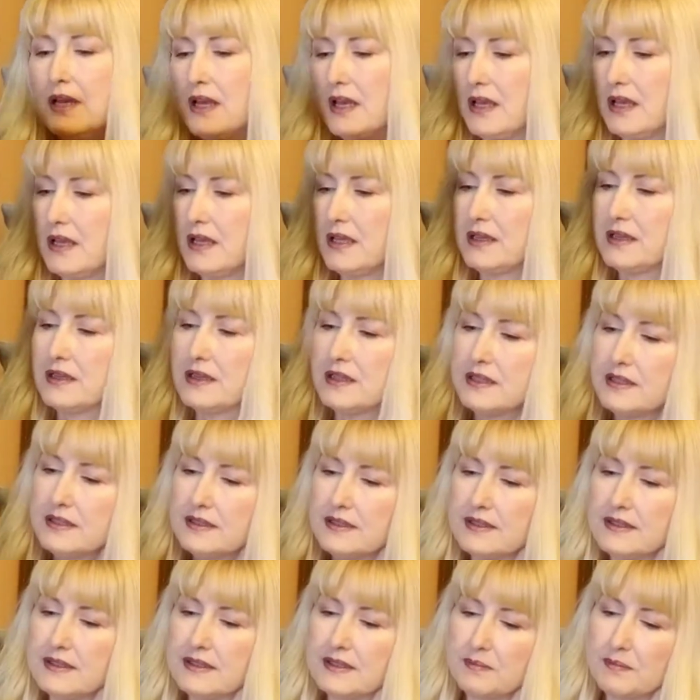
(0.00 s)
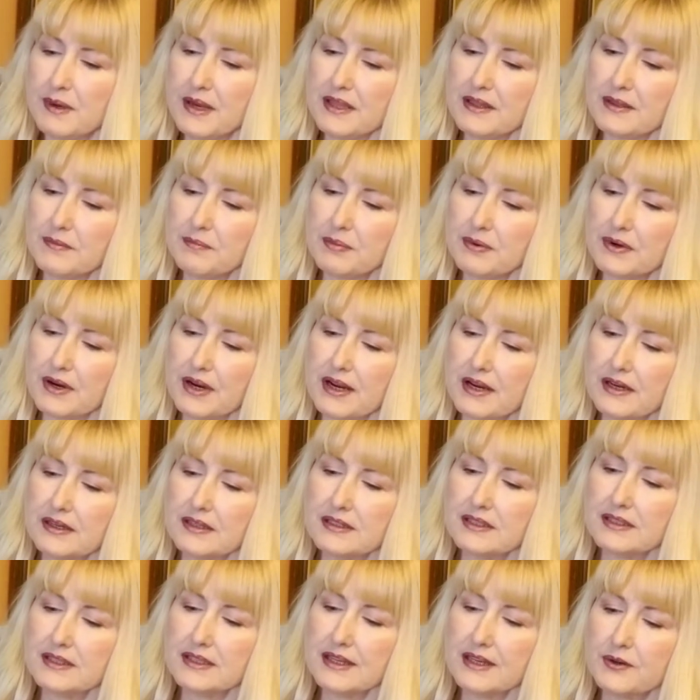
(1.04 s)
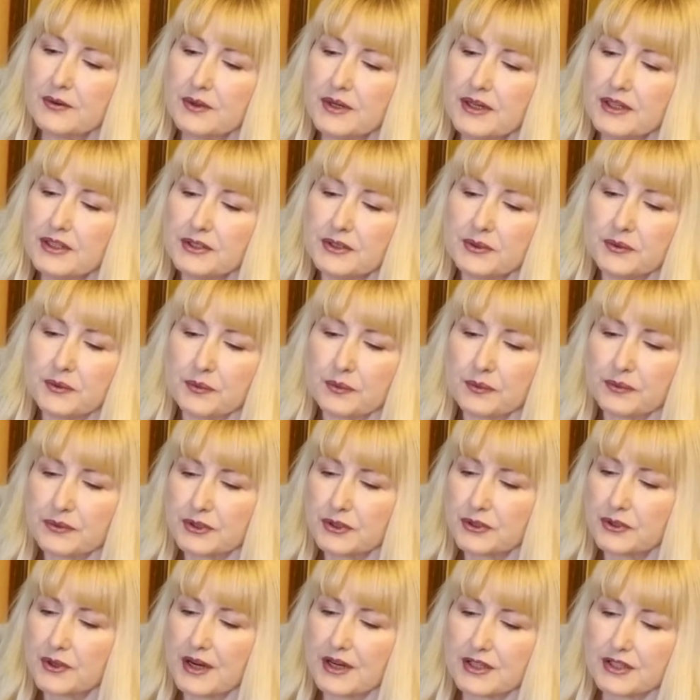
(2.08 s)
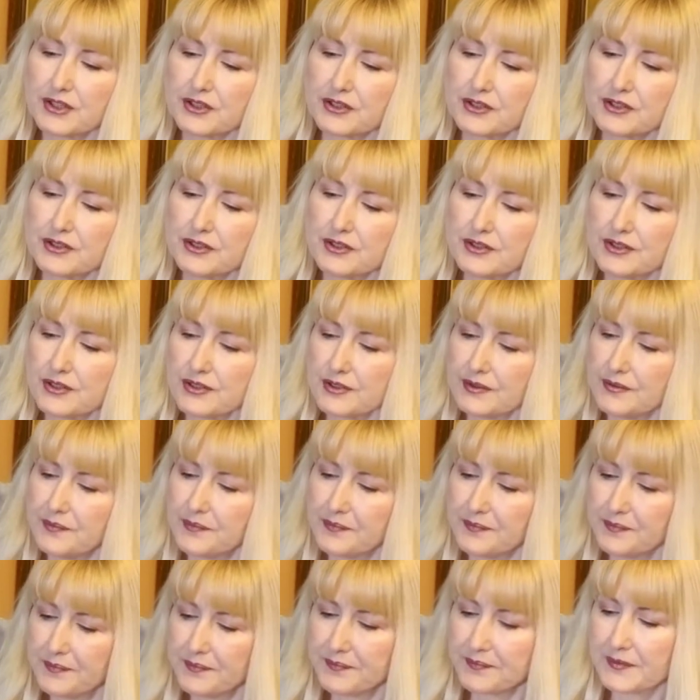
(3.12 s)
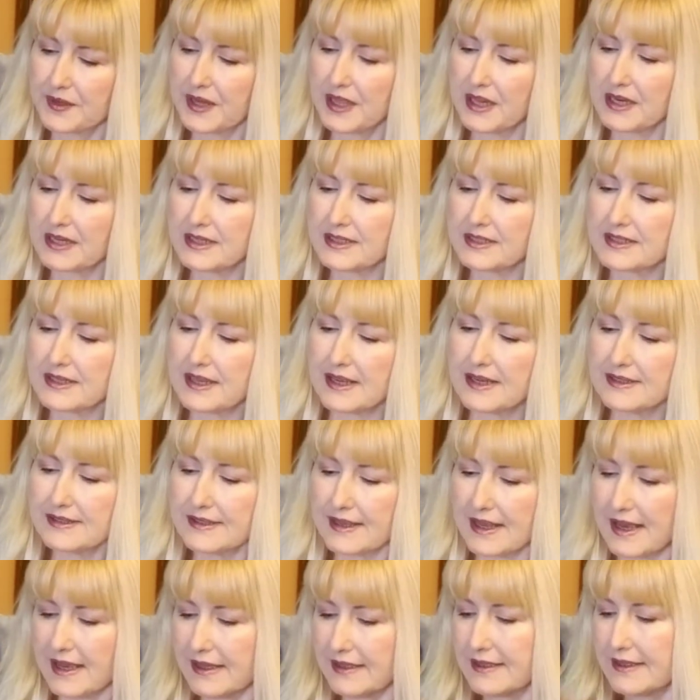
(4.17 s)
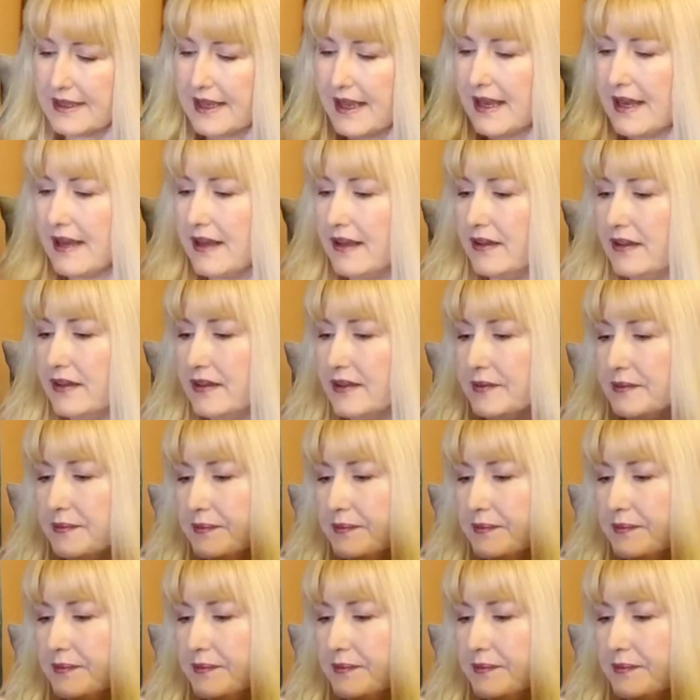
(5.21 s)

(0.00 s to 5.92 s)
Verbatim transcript: And this is by the brand Secret Treasures and it's size XL.